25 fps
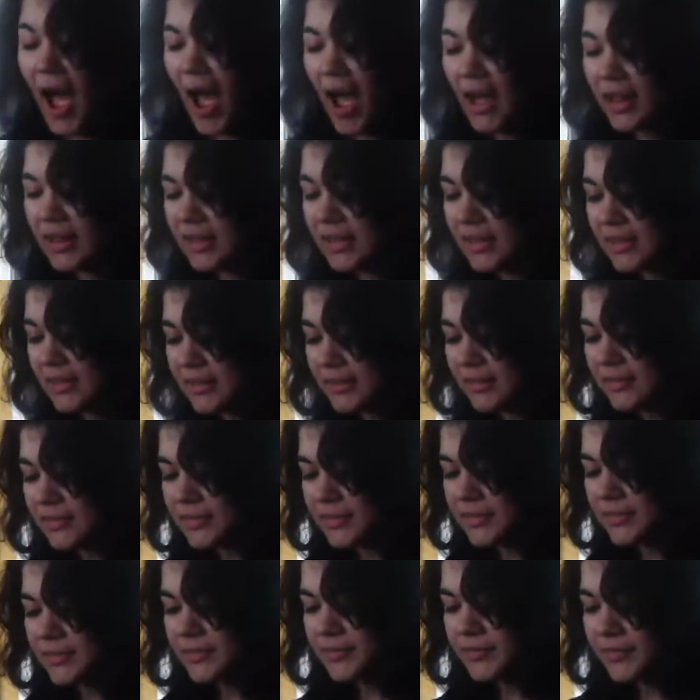I think so
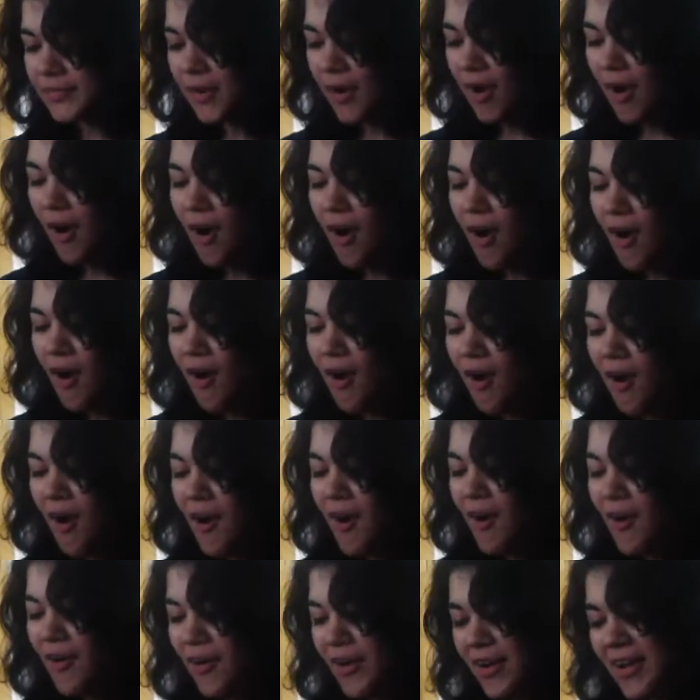too.
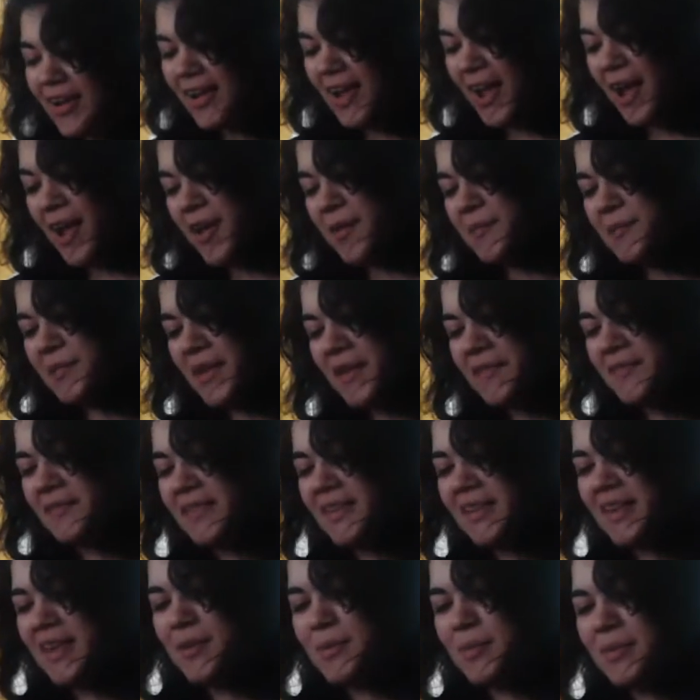Okay, I am
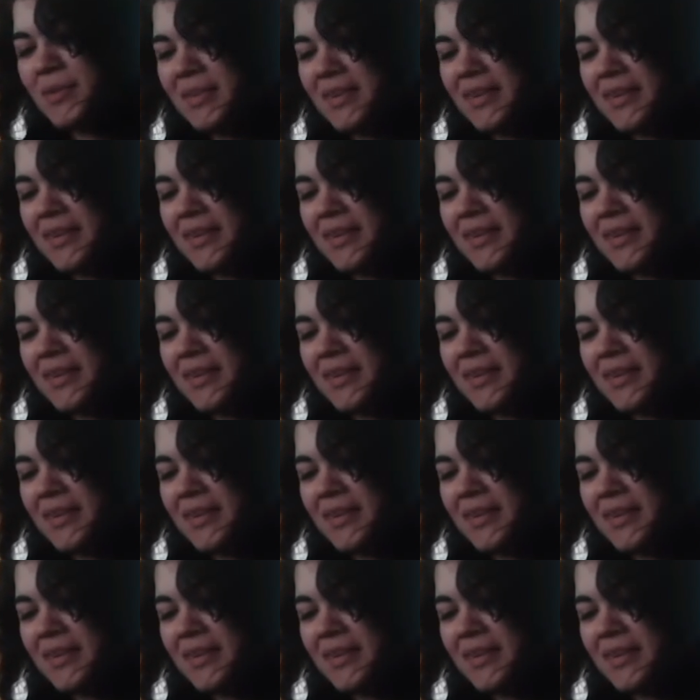definitely keeping.